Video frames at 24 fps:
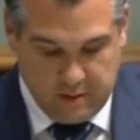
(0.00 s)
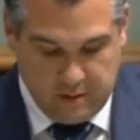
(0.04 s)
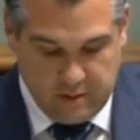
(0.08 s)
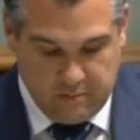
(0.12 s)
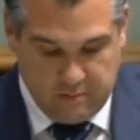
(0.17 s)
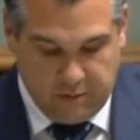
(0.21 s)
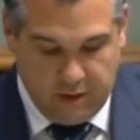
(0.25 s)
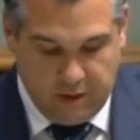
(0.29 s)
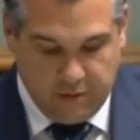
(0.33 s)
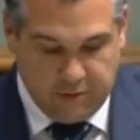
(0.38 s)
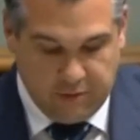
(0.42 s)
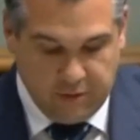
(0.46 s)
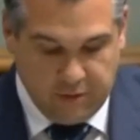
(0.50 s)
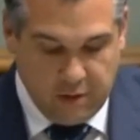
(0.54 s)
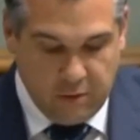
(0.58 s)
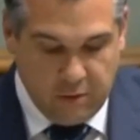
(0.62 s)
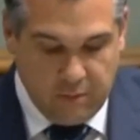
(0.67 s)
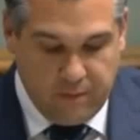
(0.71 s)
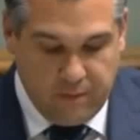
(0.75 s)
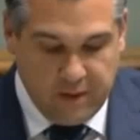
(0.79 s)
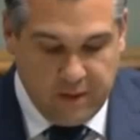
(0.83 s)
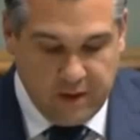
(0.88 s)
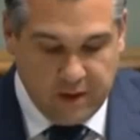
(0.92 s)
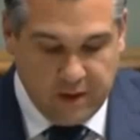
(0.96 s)
Both the
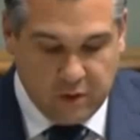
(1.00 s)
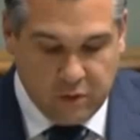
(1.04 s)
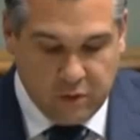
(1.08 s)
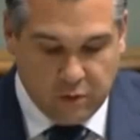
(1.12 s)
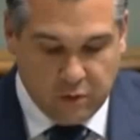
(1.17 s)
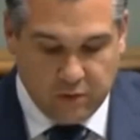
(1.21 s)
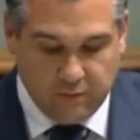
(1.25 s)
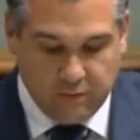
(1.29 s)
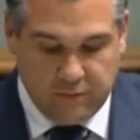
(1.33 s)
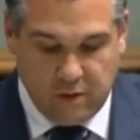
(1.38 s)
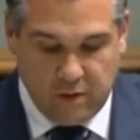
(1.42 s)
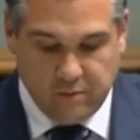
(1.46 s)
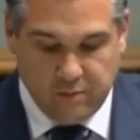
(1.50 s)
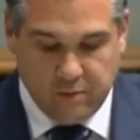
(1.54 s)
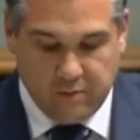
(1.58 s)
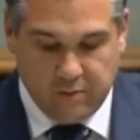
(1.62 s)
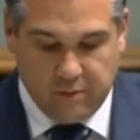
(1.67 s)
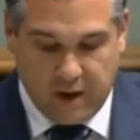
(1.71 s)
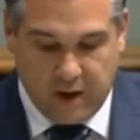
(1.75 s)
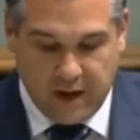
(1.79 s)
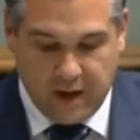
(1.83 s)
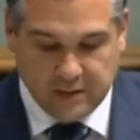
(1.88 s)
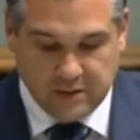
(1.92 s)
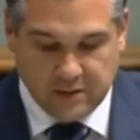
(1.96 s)
European Court of Human
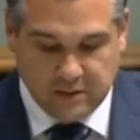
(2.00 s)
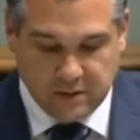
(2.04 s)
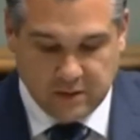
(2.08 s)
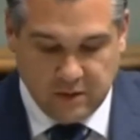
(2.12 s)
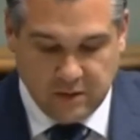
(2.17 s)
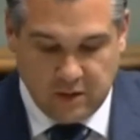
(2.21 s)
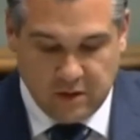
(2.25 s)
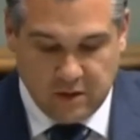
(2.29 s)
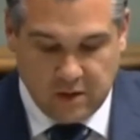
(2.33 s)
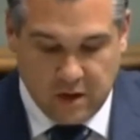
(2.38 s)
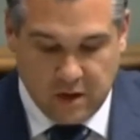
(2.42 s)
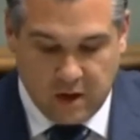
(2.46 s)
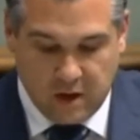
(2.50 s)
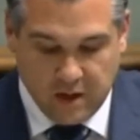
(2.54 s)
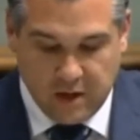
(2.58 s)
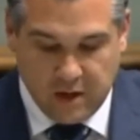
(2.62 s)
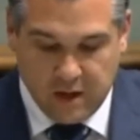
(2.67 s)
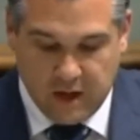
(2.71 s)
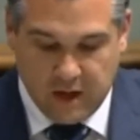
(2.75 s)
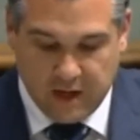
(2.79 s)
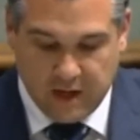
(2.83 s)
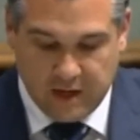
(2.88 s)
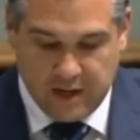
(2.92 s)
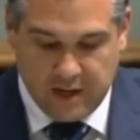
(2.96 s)
Rights and
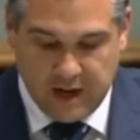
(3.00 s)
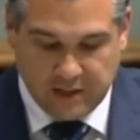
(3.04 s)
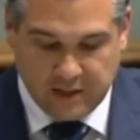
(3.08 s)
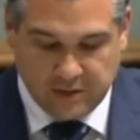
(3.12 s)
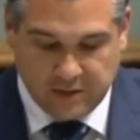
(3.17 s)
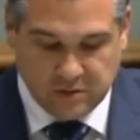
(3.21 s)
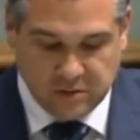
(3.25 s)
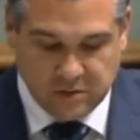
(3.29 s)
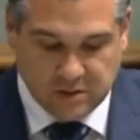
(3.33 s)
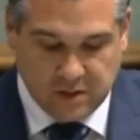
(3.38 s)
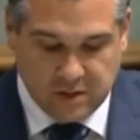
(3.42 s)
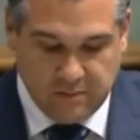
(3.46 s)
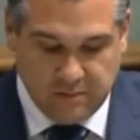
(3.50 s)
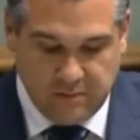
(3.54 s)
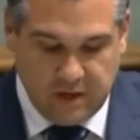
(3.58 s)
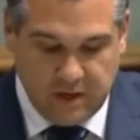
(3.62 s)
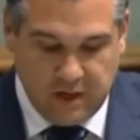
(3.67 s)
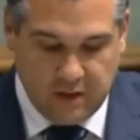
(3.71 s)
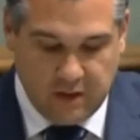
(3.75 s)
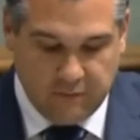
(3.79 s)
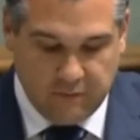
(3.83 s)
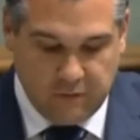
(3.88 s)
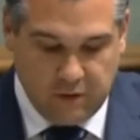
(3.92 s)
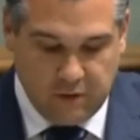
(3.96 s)
United Nations
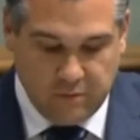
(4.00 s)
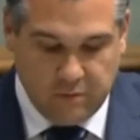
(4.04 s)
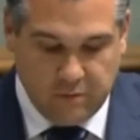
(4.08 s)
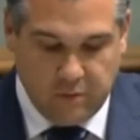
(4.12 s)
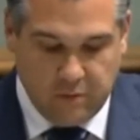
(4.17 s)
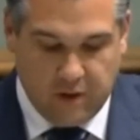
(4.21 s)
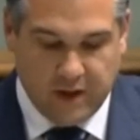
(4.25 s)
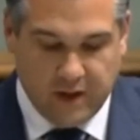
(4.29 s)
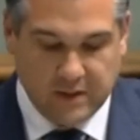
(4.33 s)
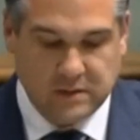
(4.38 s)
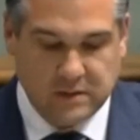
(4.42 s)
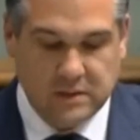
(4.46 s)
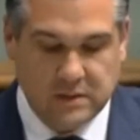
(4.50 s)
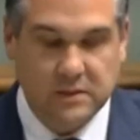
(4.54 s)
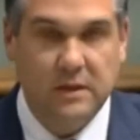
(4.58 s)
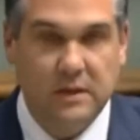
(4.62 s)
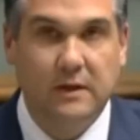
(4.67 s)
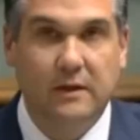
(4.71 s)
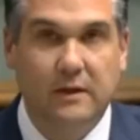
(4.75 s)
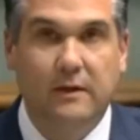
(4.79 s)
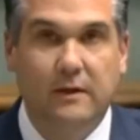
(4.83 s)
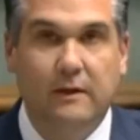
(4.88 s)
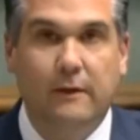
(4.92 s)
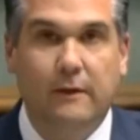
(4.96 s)
Committee of Human Rights
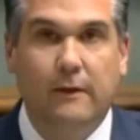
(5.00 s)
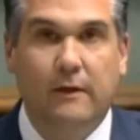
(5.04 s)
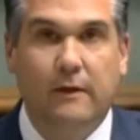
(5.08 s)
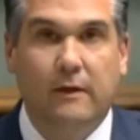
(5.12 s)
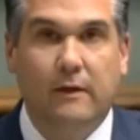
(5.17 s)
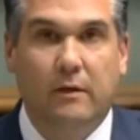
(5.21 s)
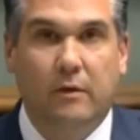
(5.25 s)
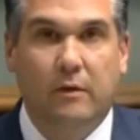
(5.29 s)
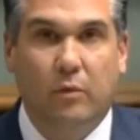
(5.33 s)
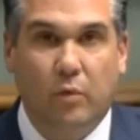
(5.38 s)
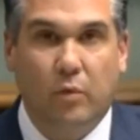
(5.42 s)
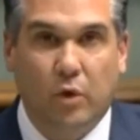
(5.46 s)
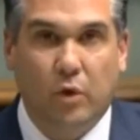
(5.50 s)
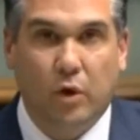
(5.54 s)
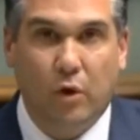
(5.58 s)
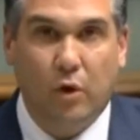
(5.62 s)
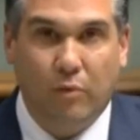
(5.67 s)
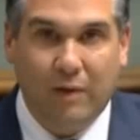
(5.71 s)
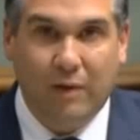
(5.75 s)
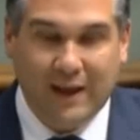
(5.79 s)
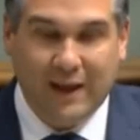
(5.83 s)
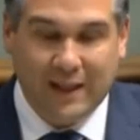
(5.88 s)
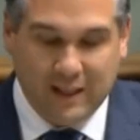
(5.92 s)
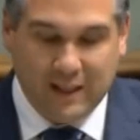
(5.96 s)

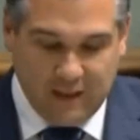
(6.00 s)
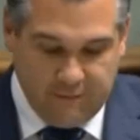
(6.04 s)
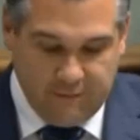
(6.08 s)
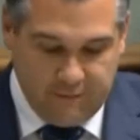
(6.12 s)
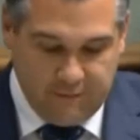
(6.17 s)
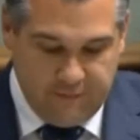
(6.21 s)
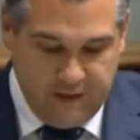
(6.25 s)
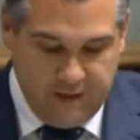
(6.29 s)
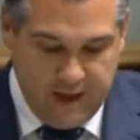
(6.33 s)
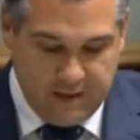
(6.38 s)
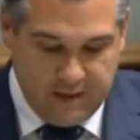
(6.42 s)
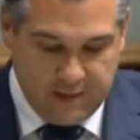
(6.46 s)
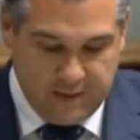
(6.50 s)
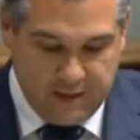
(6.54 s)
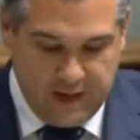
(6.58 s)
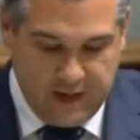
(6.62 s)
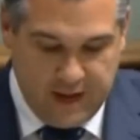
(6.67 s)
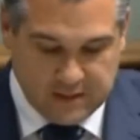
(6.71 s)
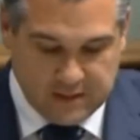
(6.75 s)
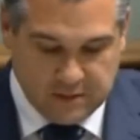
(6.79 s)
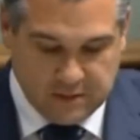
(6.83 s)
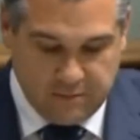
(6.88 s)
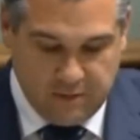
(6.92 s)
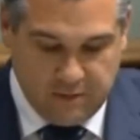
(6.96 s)
correctly found that
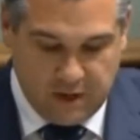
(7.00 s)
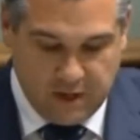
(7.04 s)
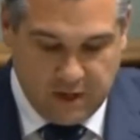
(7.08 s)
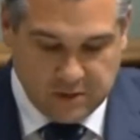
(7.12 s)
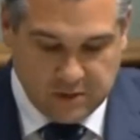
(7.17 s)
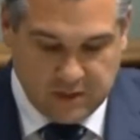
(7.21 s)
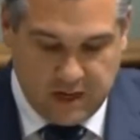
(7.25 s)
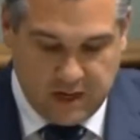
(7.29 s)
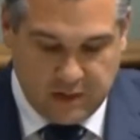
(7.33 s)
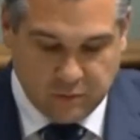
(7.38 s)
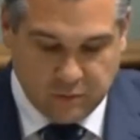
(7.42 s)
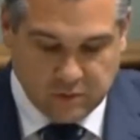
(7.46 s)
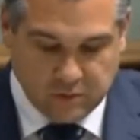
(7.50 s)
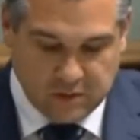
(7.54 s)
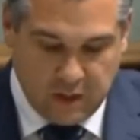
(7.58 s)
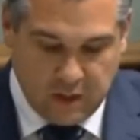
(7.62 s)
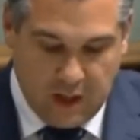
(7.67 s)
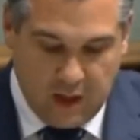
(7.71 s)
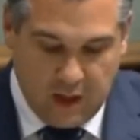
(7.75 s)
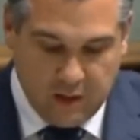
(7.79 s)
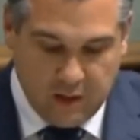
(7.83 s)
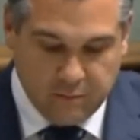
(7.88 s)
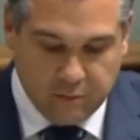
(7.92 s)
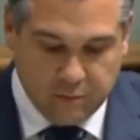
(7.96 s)
Azerbaijan was
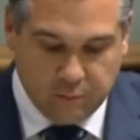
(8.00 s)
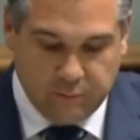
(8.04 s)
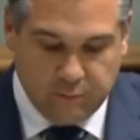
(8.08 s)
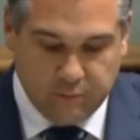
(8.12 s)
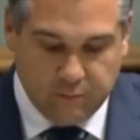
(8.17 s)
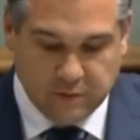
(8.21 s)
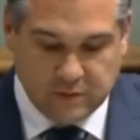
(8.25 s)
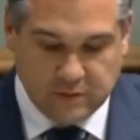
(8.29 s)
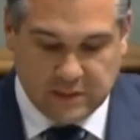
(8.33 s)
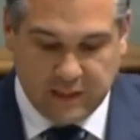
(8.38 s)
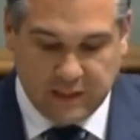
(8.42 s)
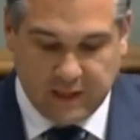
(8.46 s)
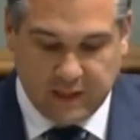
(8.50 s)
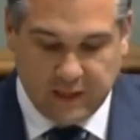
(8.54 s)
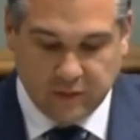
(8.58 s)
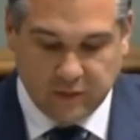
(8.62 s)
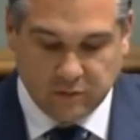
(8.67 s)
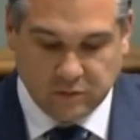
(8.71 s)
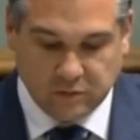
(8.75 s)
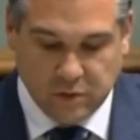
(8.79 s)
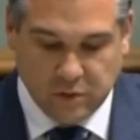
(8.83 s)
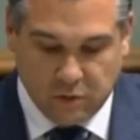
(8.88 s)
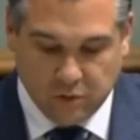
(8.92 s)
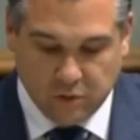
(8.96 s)
liable for its
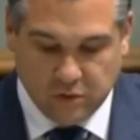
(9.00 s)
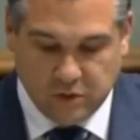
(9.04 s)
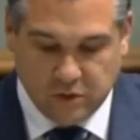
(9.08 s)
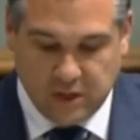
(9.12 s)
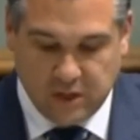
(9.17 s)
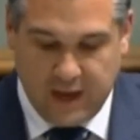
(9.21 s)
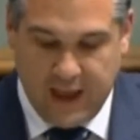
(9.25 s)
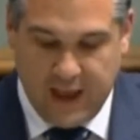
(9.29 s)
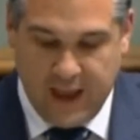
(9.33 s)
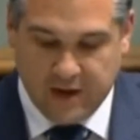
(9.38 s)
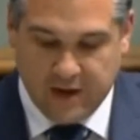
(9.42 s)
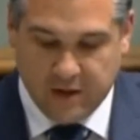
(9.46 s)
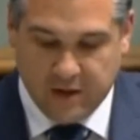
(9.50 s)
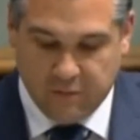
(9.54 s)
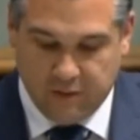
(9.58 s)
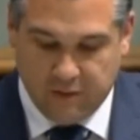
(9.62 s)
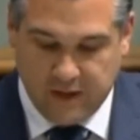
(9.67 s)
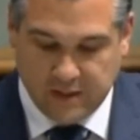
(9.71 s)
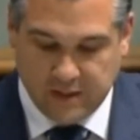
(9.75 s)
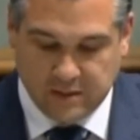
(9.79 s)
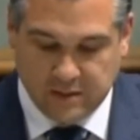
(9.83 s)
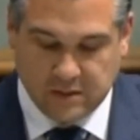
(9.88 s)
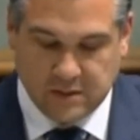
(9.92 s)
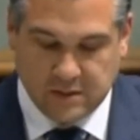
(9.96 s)
illegal torture and
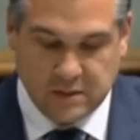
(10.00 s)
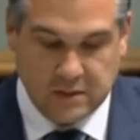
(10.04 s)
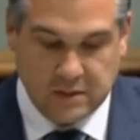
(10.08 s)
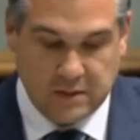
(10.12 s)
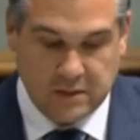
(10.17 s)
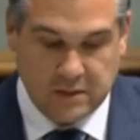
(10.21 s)
arrest,